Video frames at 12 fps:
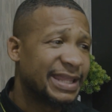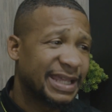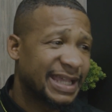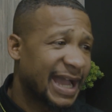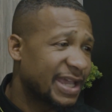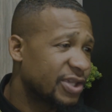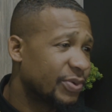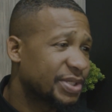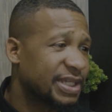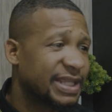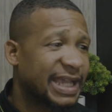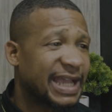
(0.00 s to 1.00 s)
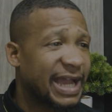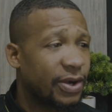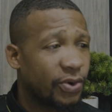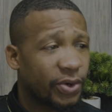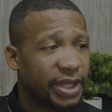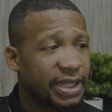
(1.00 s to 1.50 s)
They got USC. They
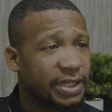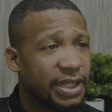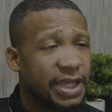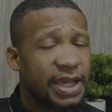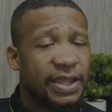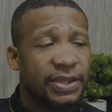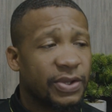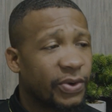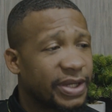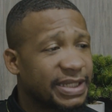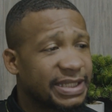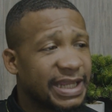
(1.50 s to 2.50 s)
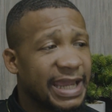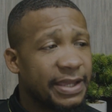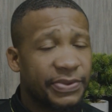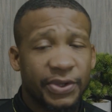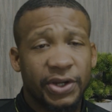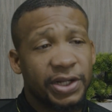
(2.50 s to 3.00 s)
got Oregon. Oregon State.
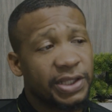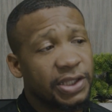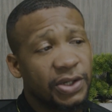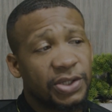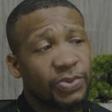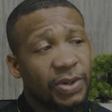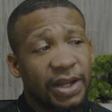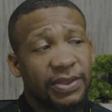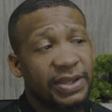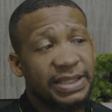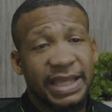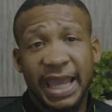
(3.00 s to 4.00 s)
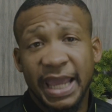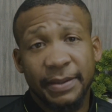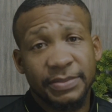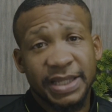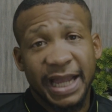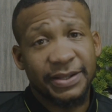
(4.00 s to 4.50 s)
They're going to lose one of these
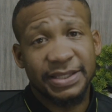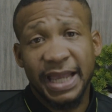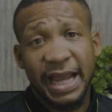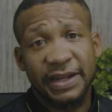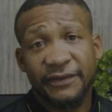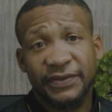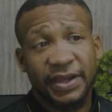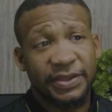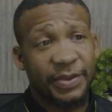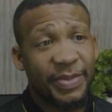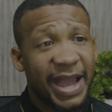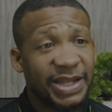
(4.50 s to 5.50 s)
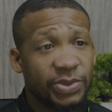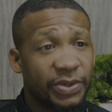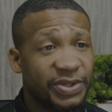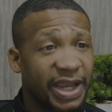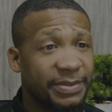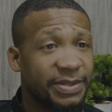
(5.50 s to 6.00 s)
games outside of the
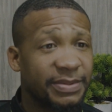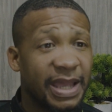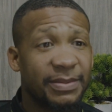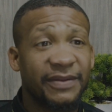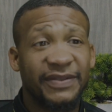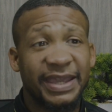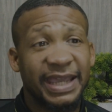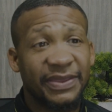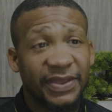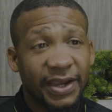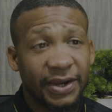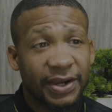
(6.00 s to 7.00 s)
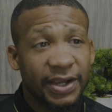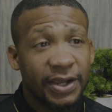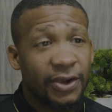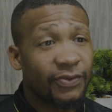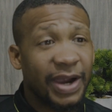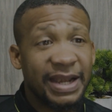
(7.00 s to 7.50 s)
Pac-12 championship game if they get there.
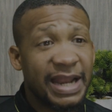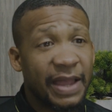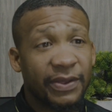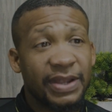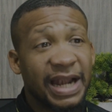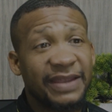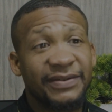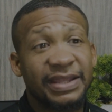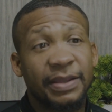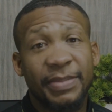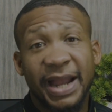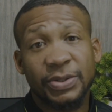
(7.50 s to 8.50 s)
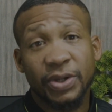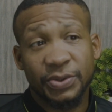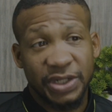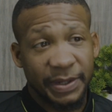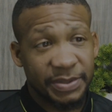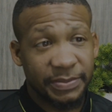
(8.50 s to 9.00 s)
Right now, they're not even in the Pac-12
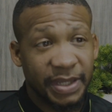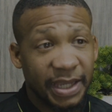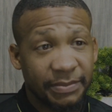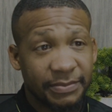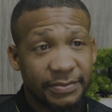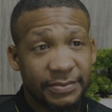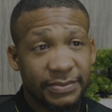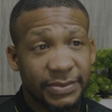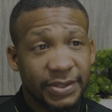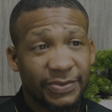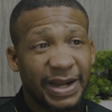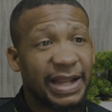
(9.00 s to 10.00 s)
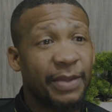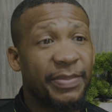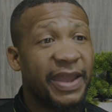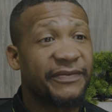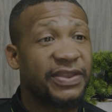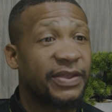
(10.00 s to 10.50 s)
championship game. Right now,
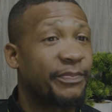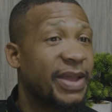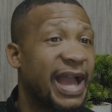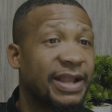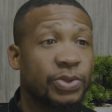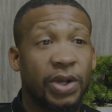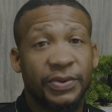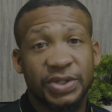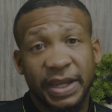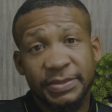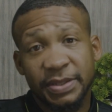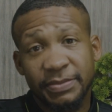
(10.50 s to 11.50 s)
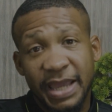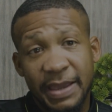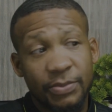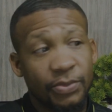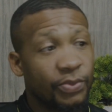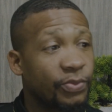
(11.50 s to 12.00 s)
if the Pac-12 championship
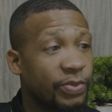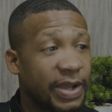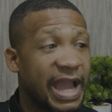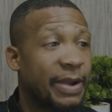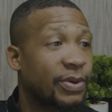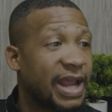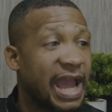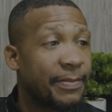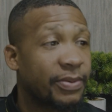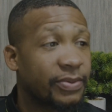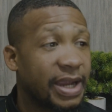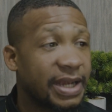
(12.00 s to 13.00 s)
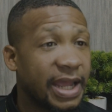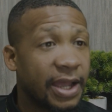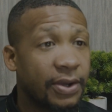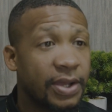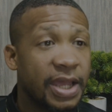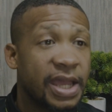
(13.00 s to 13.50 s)
game were to happen right
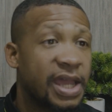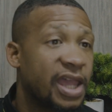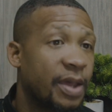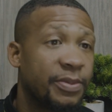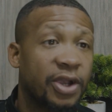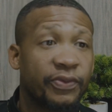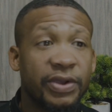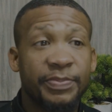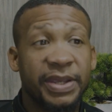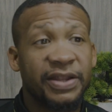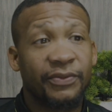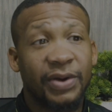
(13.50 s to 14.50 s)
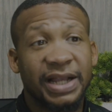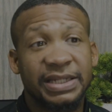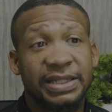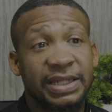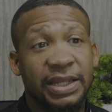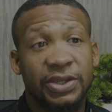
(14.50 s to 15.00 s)
now, it would be a repeat of
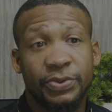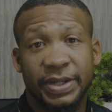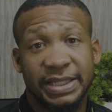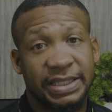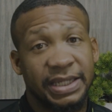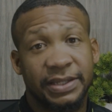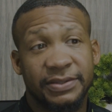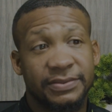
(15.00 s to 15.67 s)
Washington and USC.